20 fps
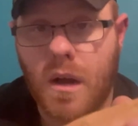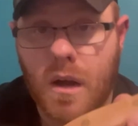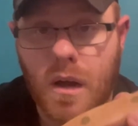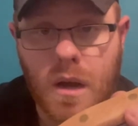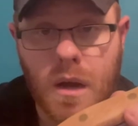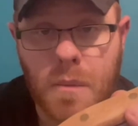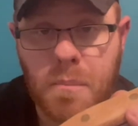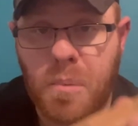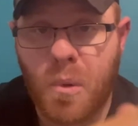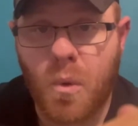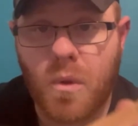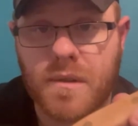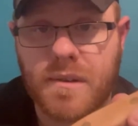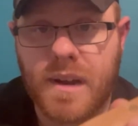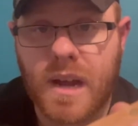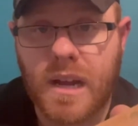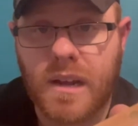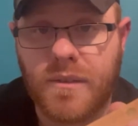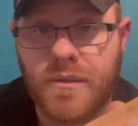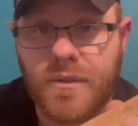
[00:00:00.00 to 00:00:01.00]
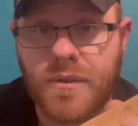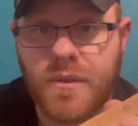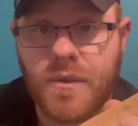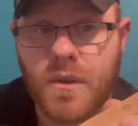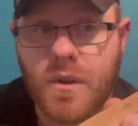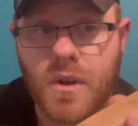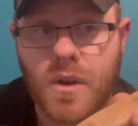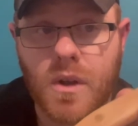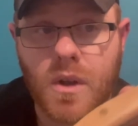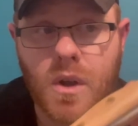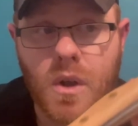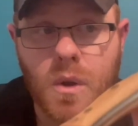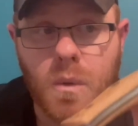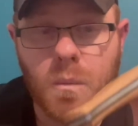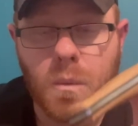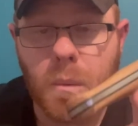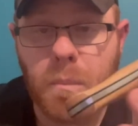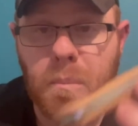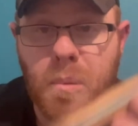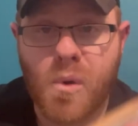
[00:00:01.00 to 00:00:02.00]
I bought the knife,
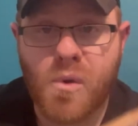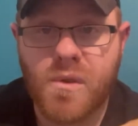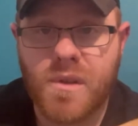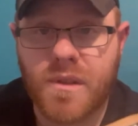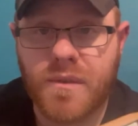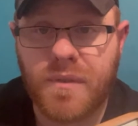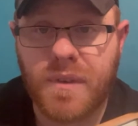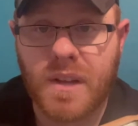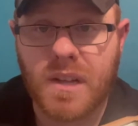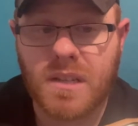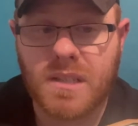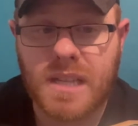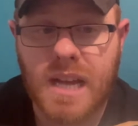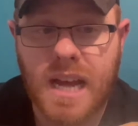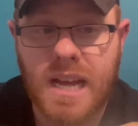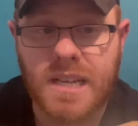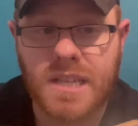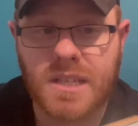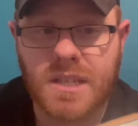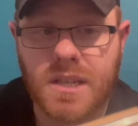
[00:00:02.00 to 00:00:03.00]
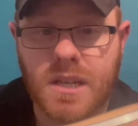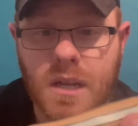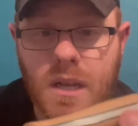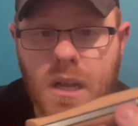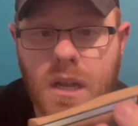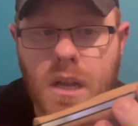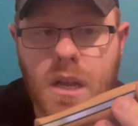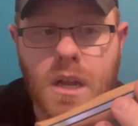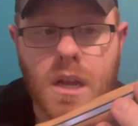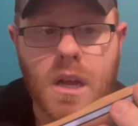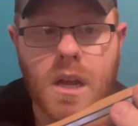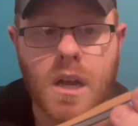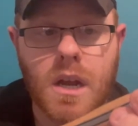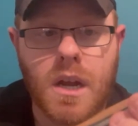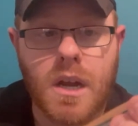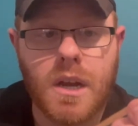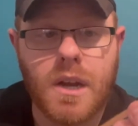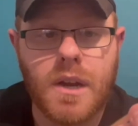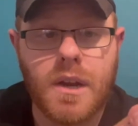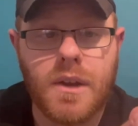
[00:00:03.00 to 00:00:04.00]
we'll put it at the field test,
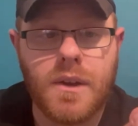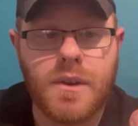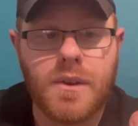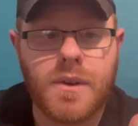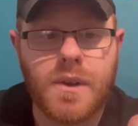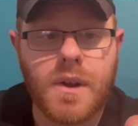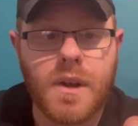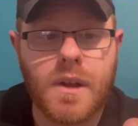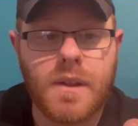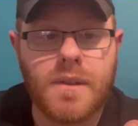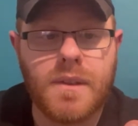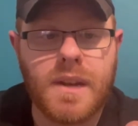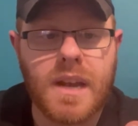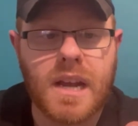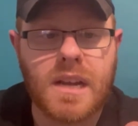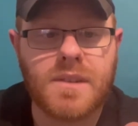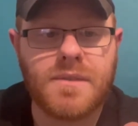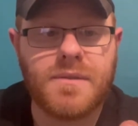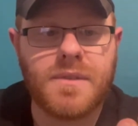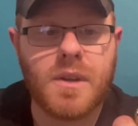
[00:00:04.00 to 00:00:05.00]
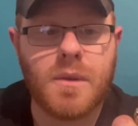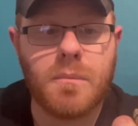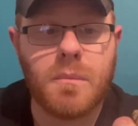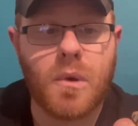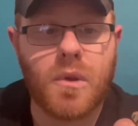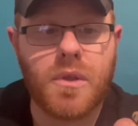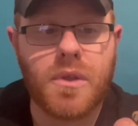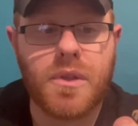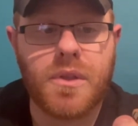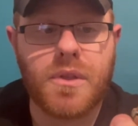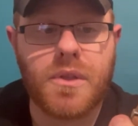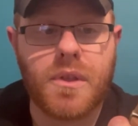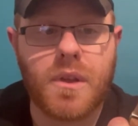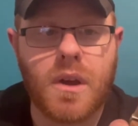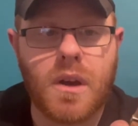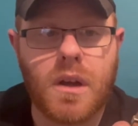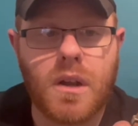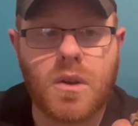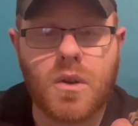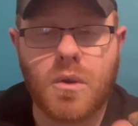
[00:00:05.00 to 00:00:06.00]
and in the next few months,
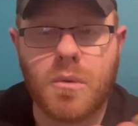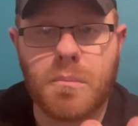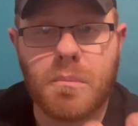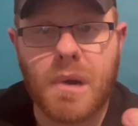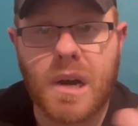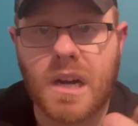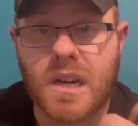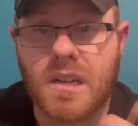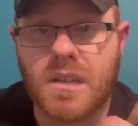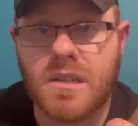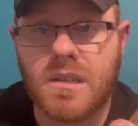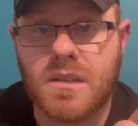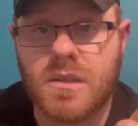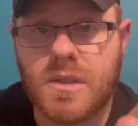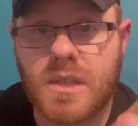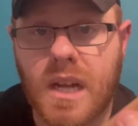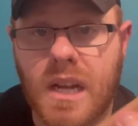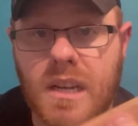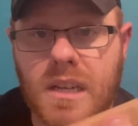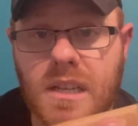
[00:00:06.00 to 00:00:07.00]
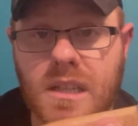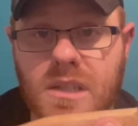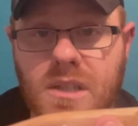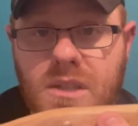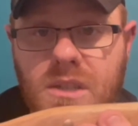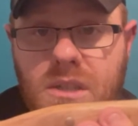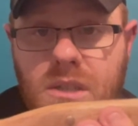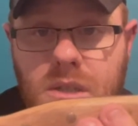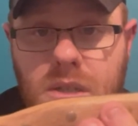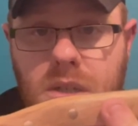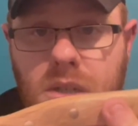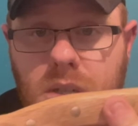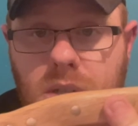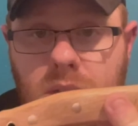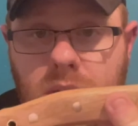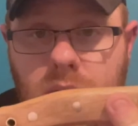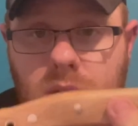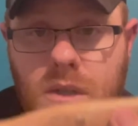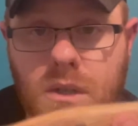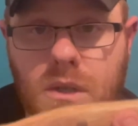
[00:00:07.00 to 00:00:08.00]
I'll come back and tell you
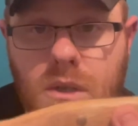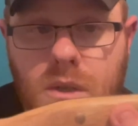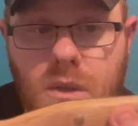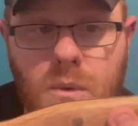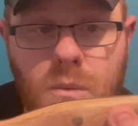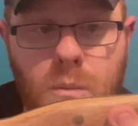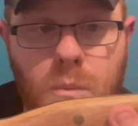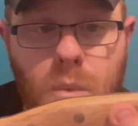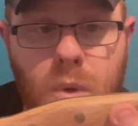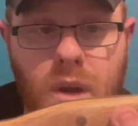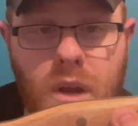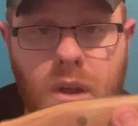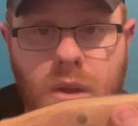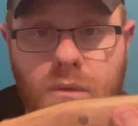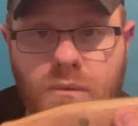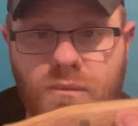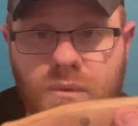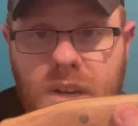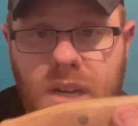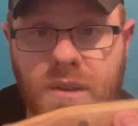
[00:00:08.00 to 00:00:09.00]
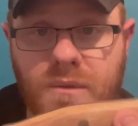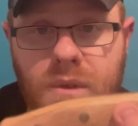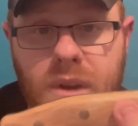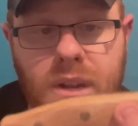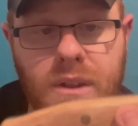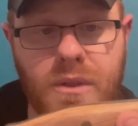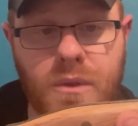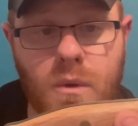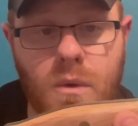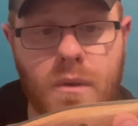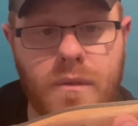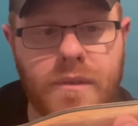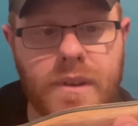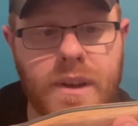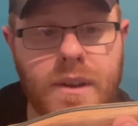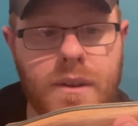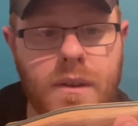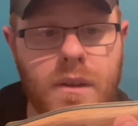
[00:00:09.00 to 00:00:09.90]
what I really, really thought of it.